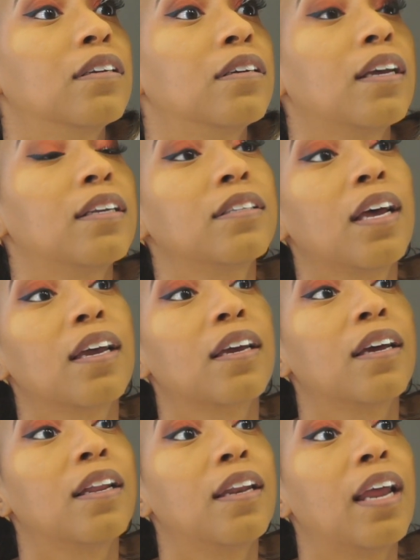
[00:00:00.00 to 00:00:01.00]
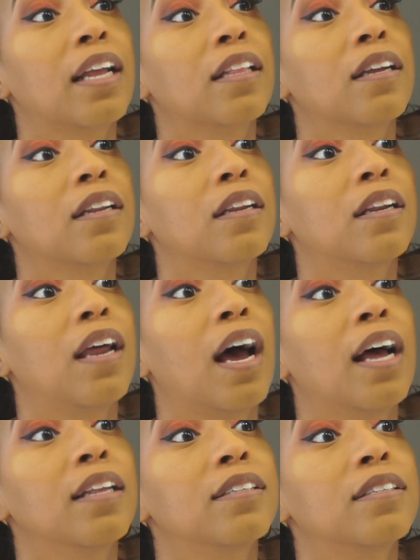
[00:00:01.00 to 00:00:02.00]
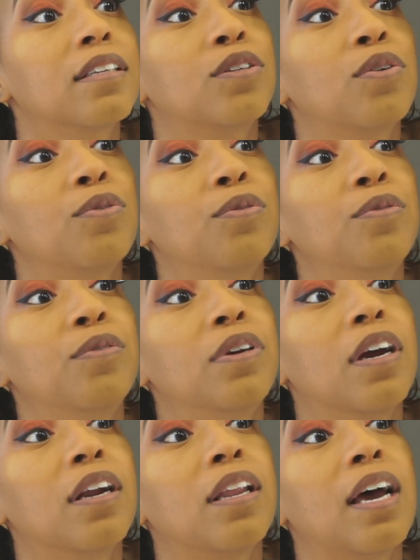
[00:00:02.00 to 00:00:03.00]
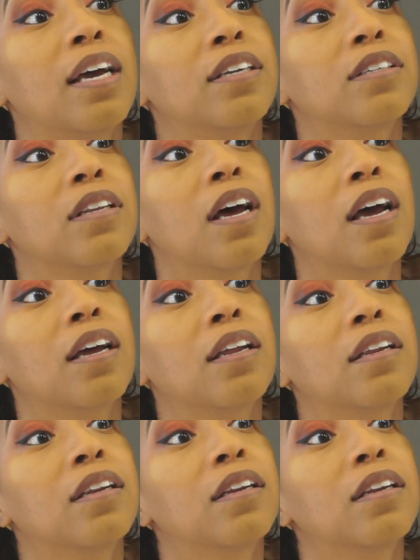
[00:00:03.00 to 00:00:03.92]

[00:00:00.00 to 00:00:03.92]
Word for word: It's like connecting the dots to your lash line